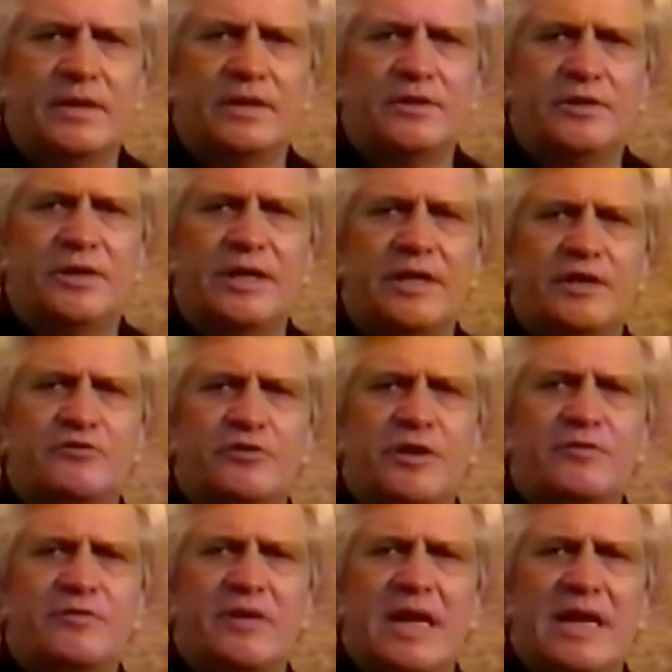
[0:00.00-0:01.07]
To get a
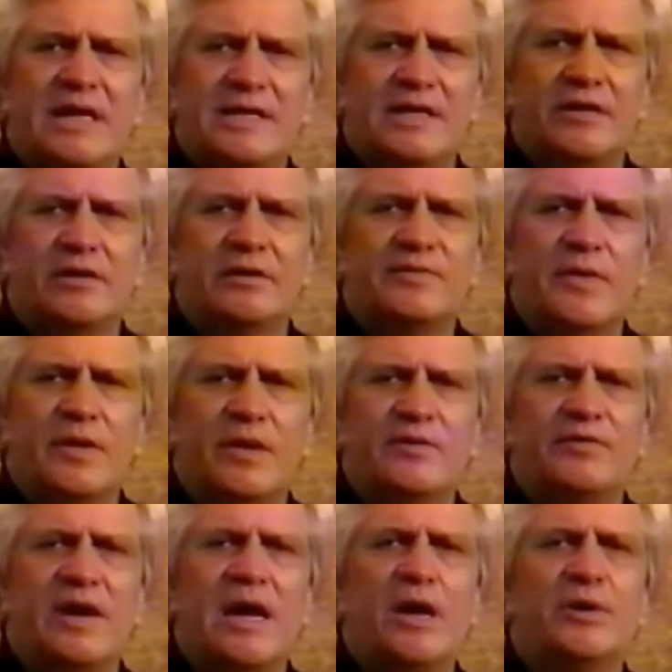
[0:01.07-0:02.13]
trifle idea of
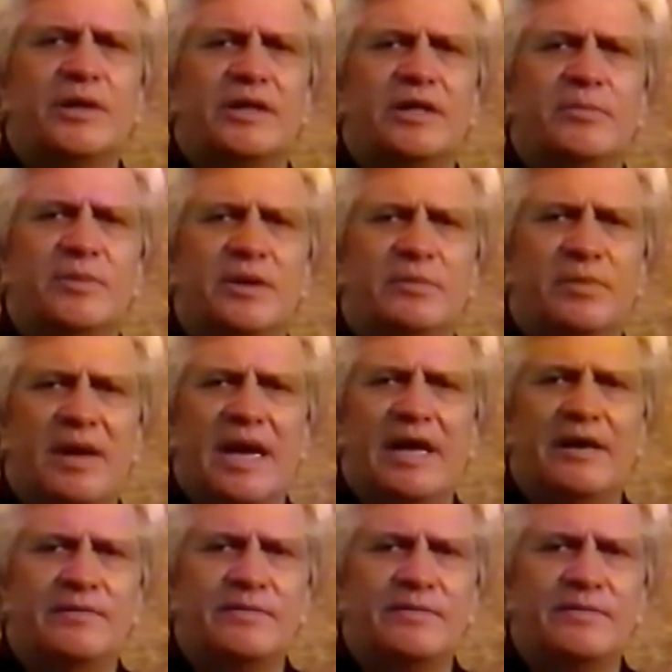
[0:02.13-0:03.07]
how it can be applied,